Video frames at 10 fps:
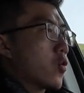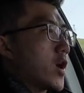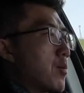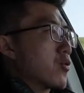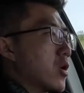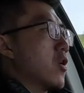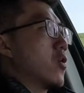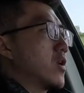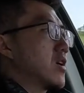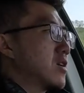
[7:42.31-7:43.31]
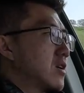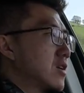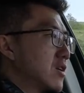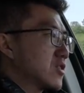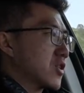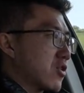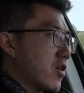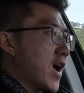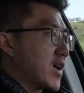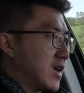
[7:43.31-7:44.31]
quite prone to
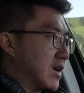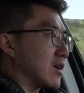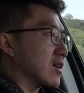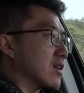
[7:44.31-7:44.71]
cracking.